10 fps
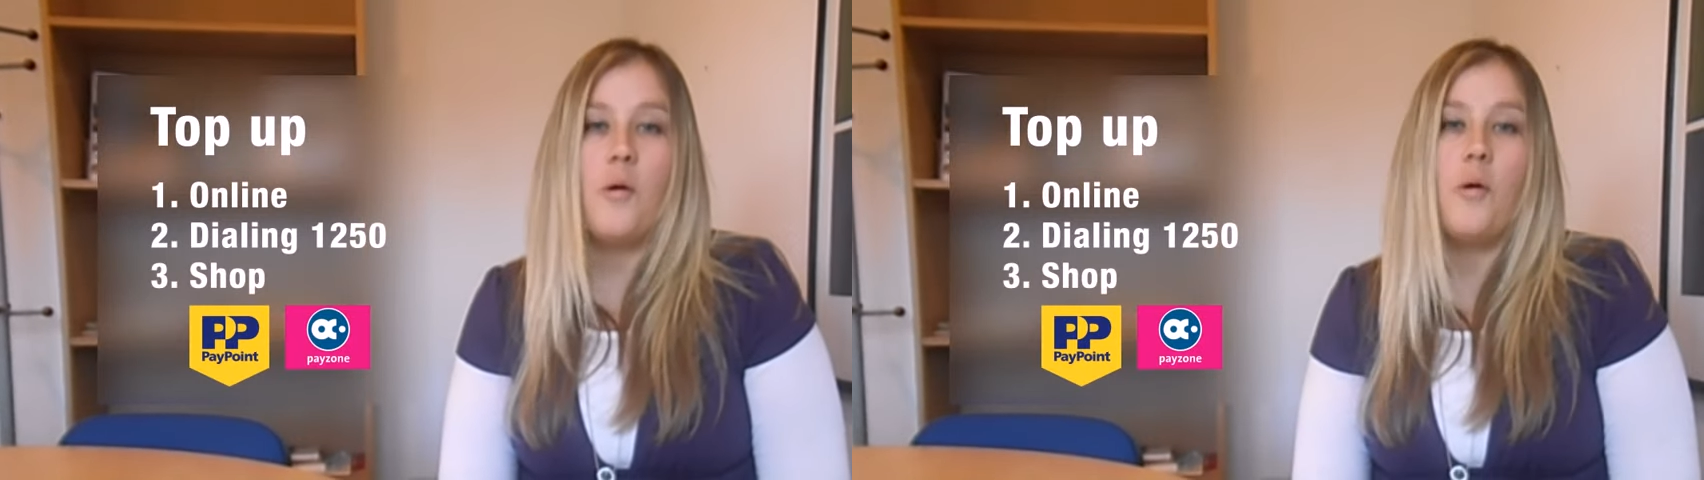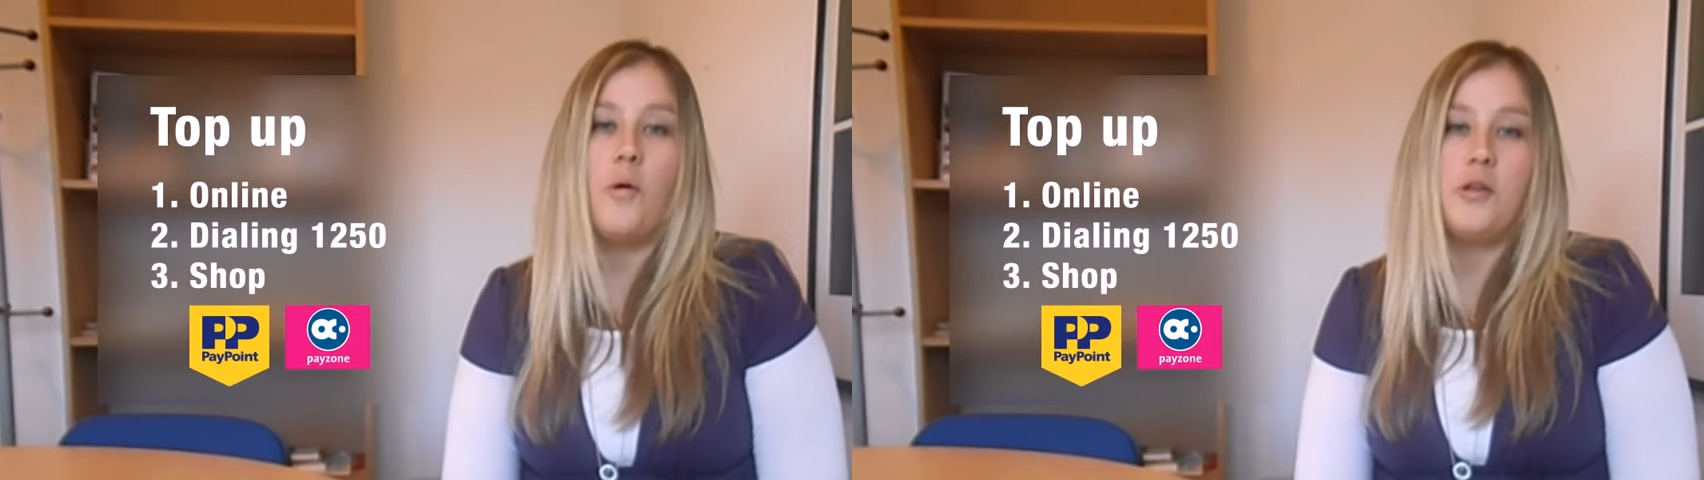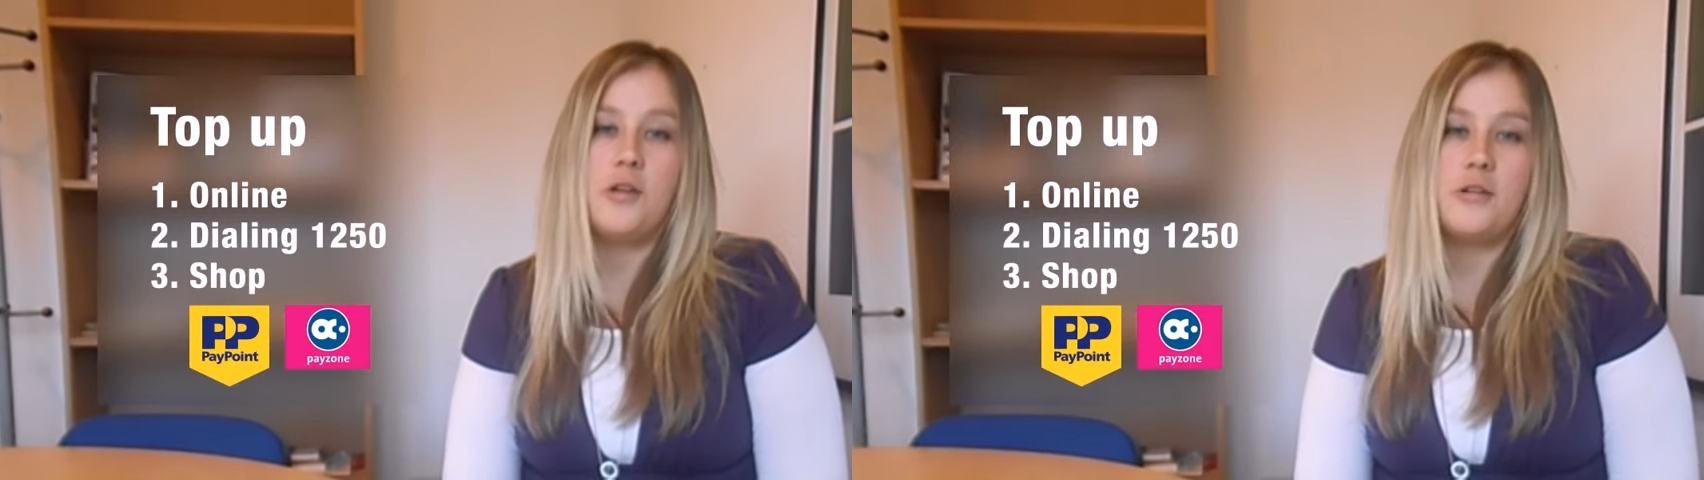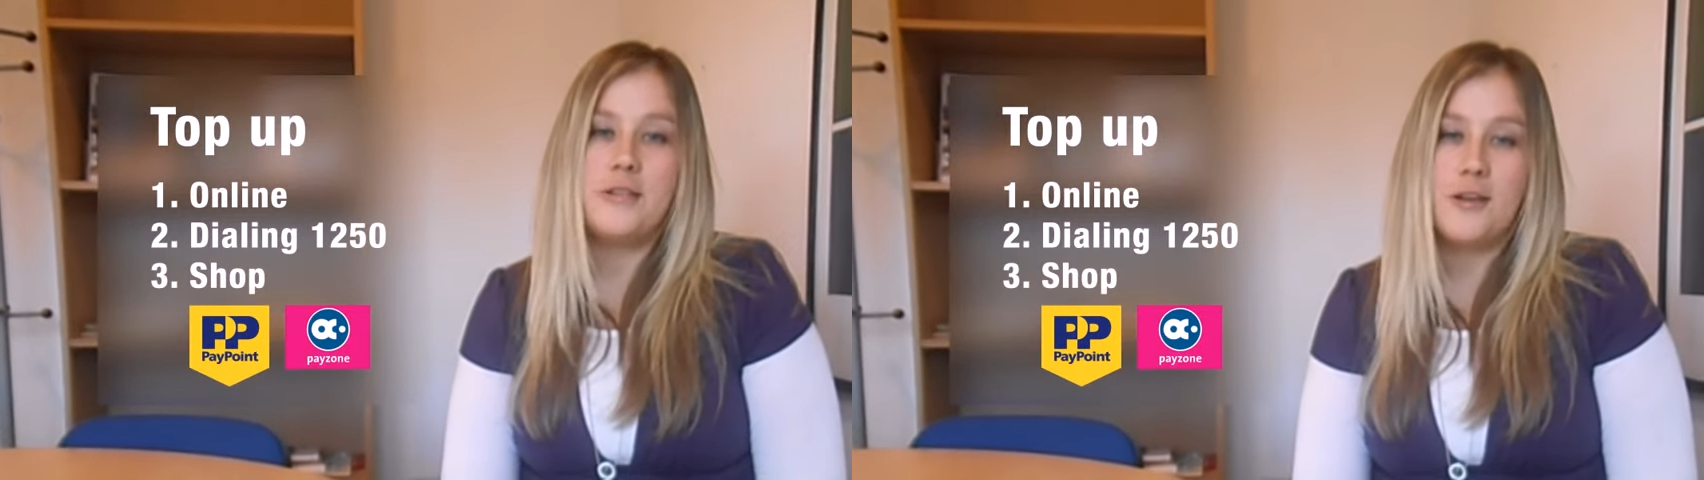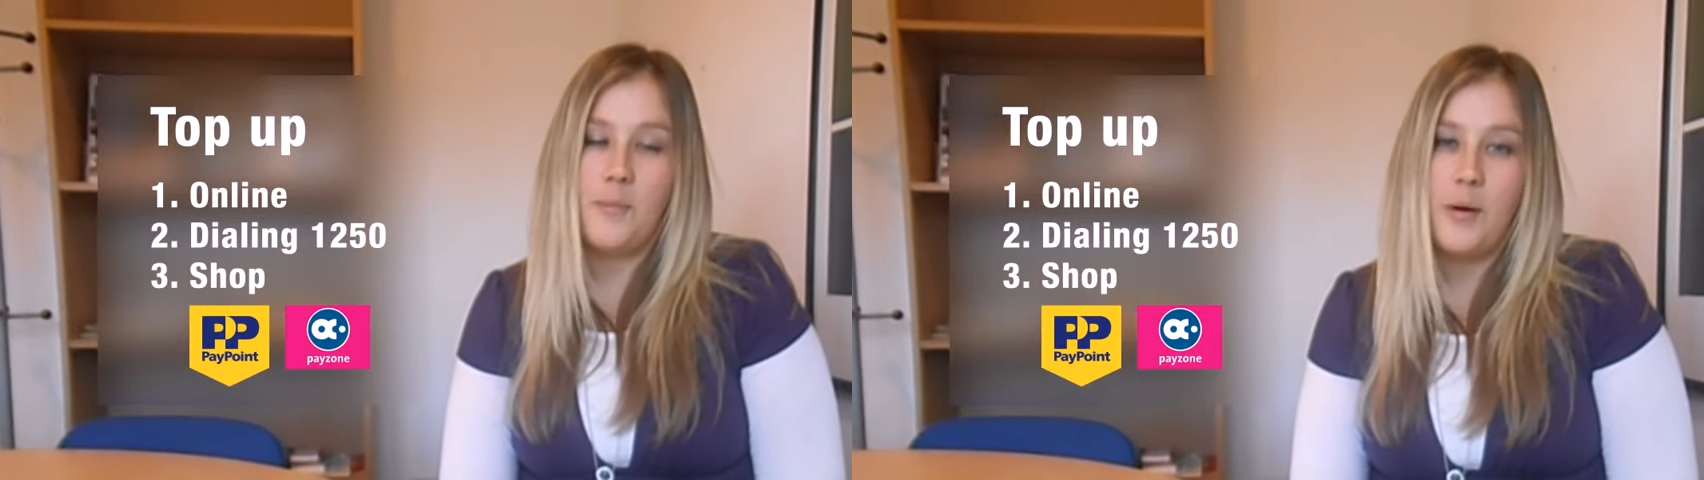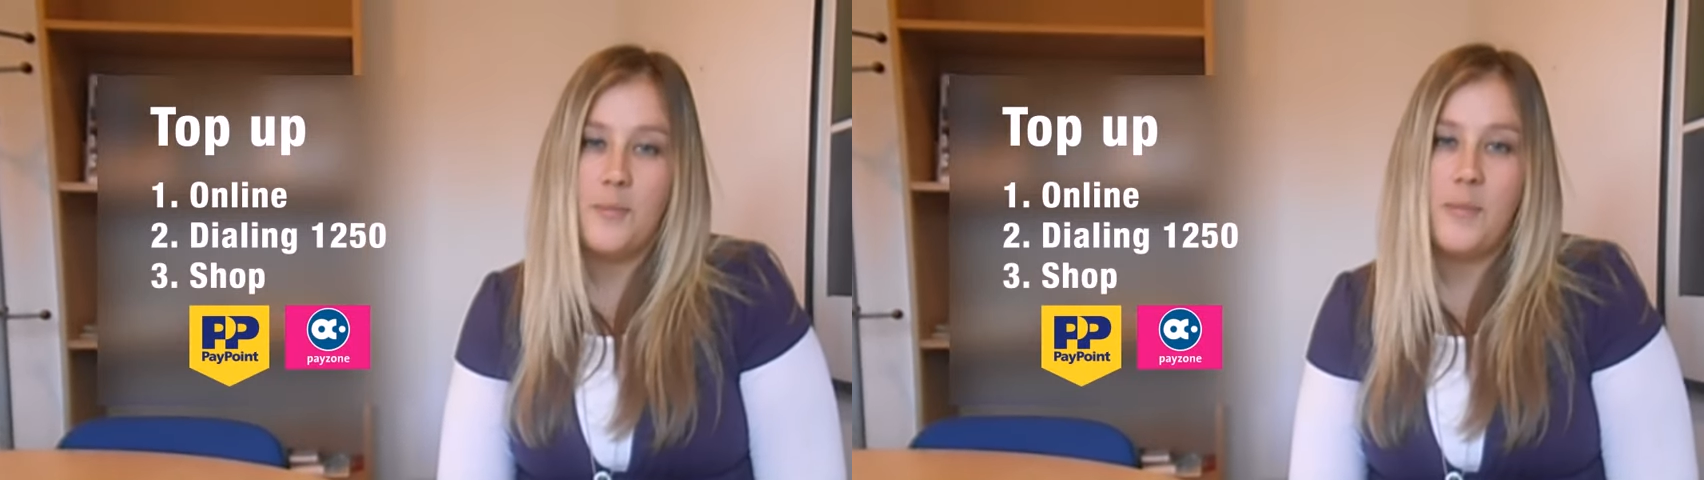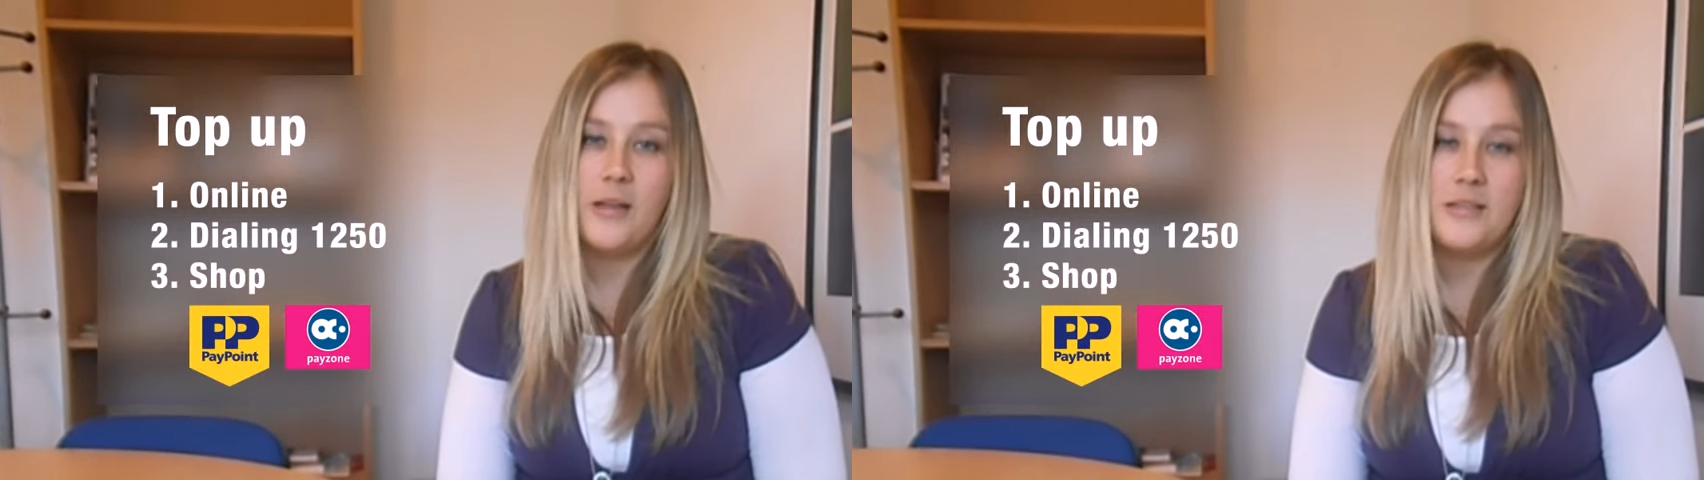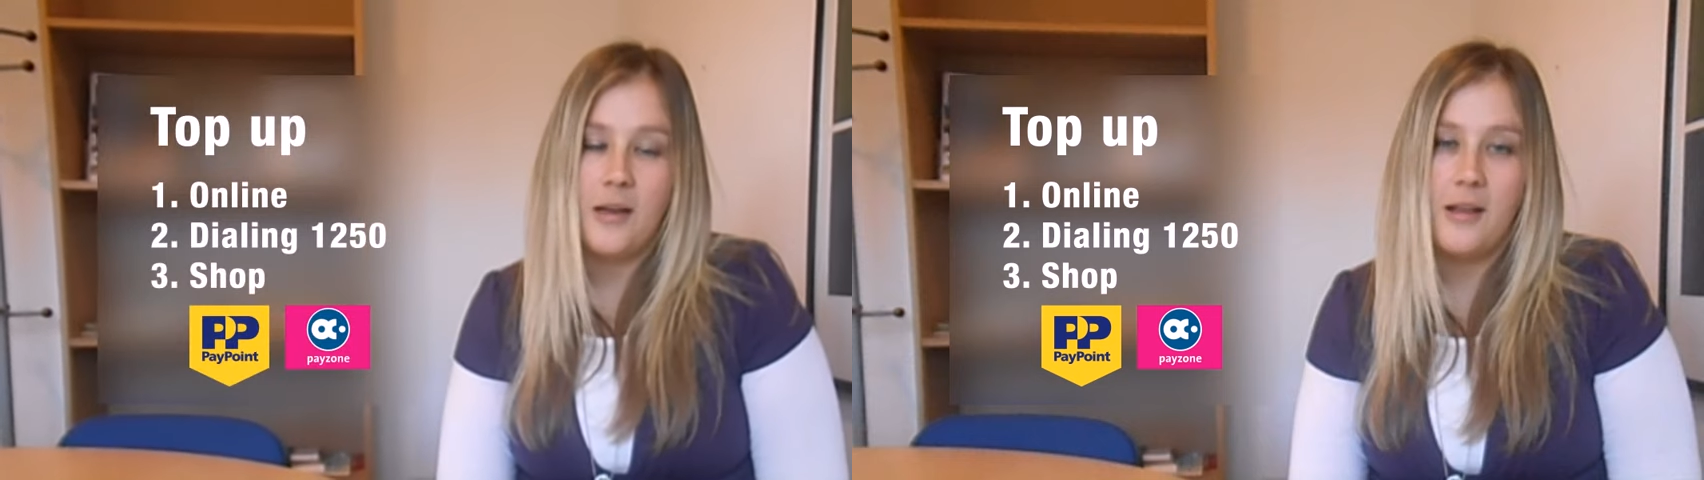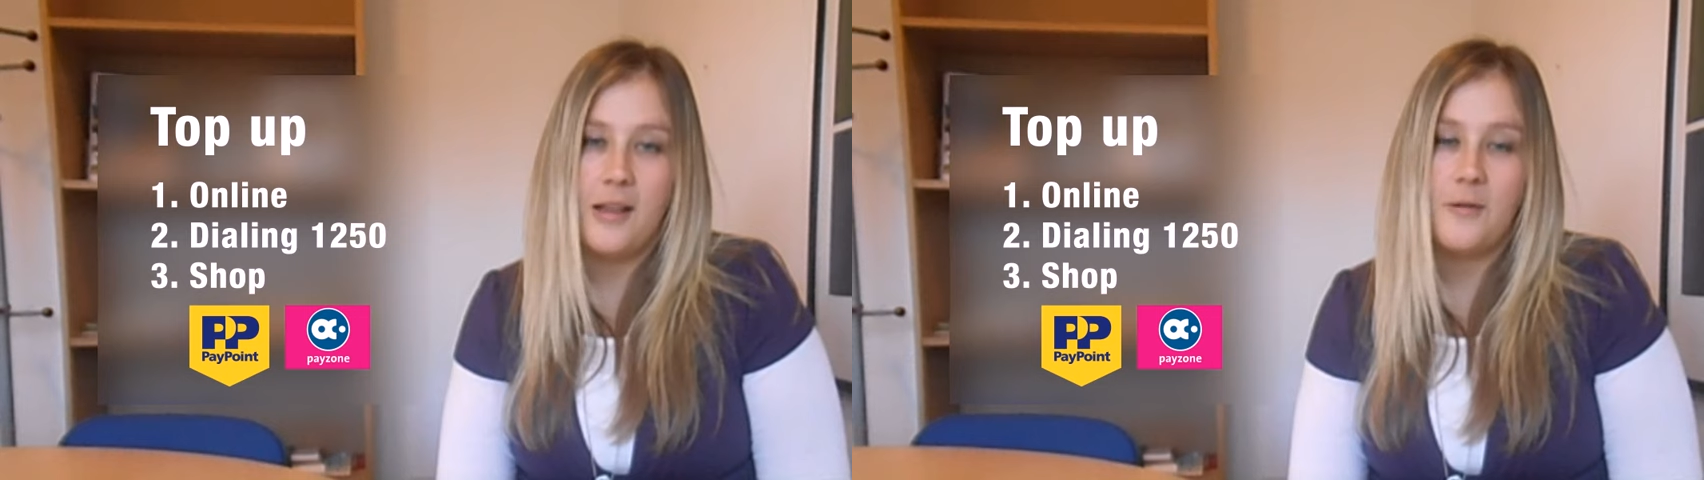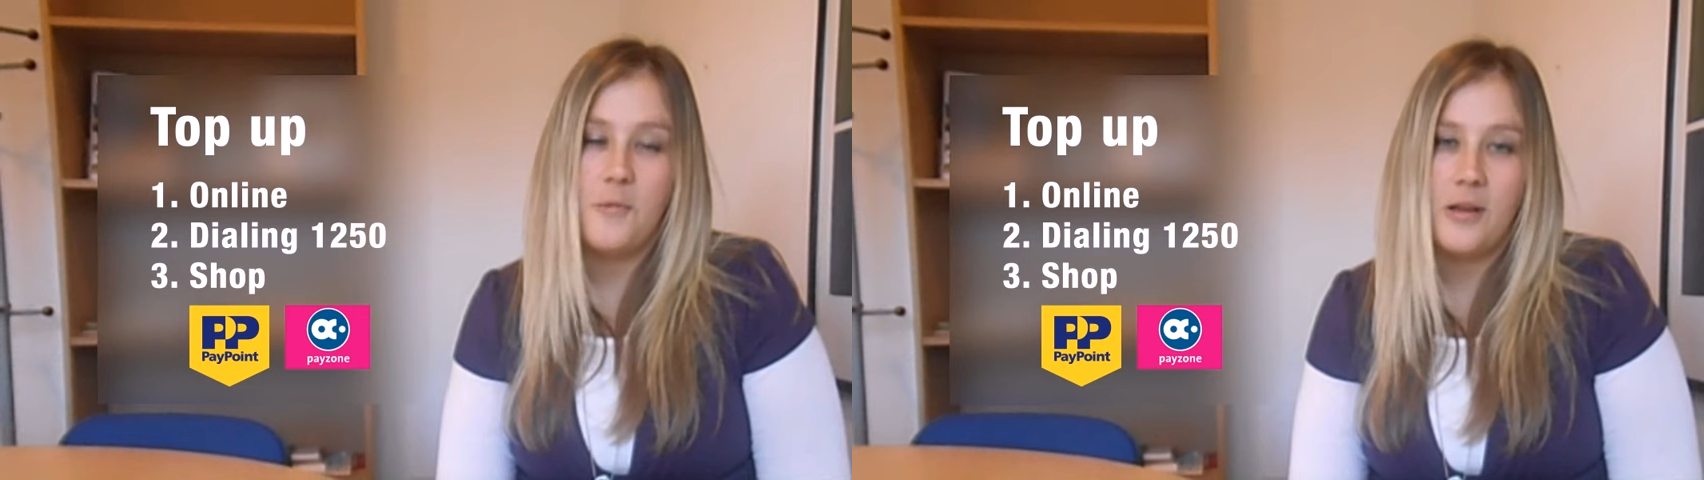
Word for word: or you can top up by dialing